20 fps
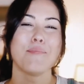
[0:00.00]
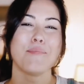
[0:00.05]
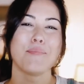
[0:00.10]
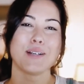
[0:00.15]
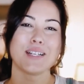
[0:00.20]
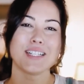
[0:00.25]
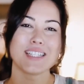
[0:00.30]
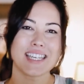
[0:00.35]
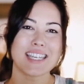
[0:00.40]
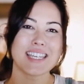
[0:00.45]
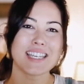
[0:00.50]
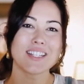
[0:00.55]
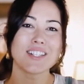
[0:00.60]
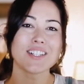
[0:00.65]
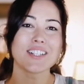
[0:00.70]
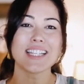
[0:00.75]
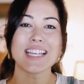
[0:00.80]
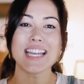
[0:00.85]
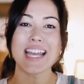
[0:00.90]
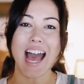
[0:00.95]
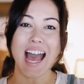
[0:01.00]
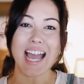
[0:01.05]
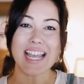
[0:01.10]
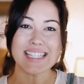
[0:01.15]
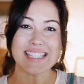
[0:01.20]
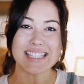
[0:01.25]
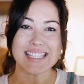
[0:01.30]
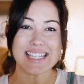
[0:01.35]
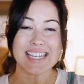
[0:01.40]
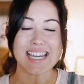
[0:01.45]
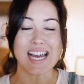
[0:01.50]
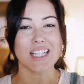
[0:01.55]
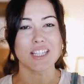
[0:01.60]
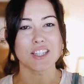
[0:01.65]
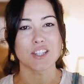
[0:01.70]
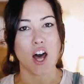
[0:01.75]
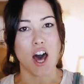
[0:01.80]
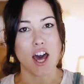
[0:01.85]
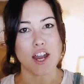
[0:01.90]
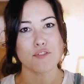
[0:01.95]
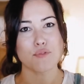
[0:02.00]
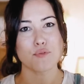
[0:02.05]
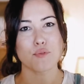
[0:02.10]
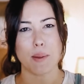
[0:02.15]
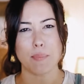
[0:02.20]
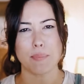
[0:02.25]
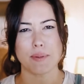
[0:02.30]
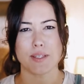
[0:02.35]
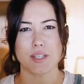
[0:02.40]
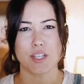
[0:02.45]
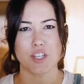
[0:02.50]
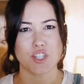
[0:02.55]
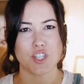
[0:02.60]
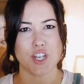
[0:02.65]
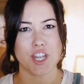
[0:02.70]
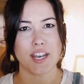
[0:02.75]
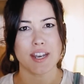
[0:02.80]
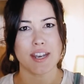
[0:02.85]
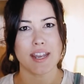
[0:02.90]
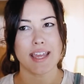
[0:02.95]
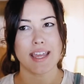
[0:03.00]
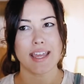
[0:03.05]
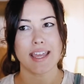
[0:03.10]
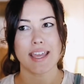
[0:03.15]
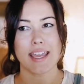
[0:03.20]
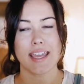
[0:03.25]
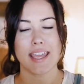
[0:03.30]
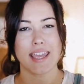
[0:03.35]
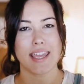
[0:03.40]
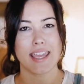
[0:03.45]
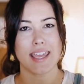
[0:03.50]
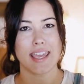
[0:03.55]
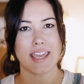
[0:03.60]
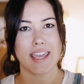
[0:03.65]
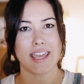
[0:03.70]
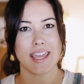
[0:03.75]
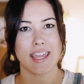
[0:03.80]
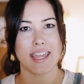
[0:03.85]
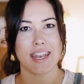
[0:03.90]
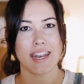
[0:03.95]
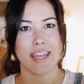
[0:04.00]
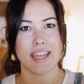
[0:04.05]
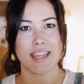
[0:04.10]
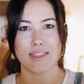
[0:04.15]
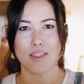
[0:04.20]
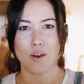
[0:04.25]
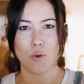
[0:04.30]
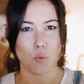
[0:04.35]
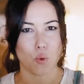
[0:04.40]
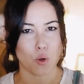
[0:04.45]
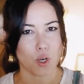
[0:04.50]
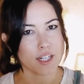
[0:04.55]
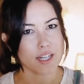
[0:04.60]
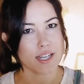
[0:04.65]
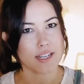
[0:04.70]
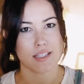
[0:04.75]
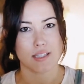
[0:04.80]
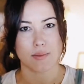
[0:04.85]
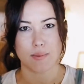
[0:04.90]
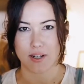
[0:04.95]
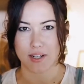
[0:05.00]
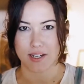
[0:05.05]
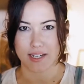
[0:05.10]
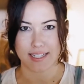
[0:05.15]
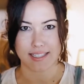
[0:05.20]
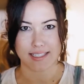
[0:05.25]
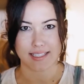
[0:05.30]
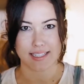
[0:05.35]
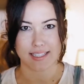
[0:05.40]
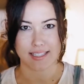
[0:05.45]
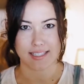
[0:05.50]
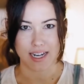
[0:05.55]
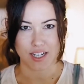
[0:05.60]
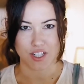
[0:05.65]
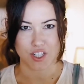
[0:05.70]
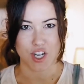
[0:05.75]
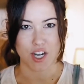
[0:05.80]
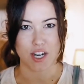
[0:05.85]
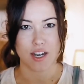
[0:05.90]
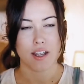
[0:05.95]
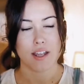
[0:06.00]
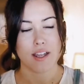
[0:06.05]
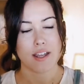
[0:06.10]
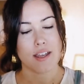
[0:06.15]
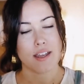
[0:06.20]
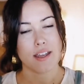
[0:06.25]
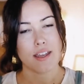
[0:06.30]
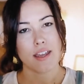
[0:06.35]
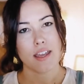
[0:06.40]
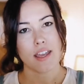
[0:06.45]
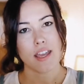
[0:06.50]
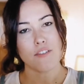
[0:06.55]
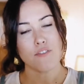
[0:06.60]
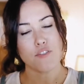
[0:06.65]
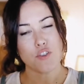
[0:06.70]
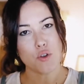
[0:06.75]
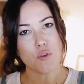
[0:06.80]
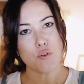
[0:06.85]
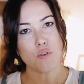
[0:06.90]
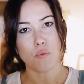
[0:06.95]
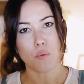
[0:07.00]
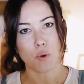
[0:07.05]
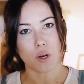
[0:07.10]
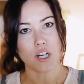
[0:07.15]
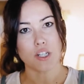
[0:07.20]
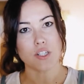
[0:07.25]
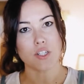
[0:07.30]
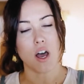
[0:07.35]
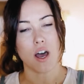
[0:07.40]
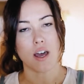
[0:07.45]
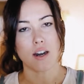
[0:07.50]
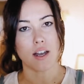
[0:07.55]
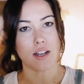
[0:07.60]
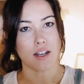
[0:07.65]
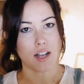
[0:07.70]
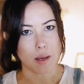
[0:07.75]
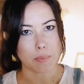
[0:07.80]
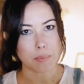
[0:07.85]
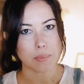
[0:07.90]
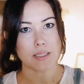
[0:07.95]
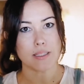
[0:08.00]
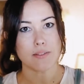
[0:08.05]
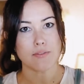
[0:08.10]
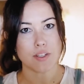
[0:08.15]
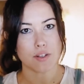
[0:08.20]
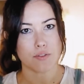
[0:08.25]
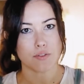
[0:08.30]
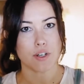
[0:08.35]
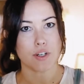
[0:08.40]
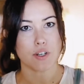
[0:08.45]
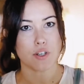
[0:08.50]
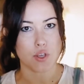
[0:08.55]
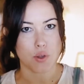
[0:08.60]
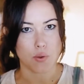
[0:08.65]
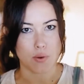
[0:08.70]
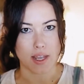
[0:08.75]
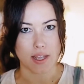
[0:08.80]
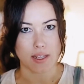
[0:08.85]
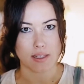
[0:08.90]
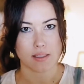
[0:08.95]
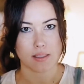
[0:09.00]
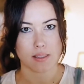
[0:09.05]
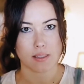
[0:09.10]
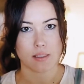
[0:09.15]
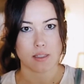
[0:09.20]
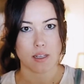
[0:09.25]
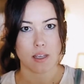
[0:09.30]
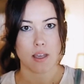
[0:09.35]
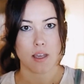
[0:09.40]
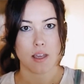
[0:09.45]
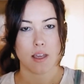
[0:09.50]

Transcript: Particularly, I see a lot of repetition in the work experience section. If you've worked on a couple of different units,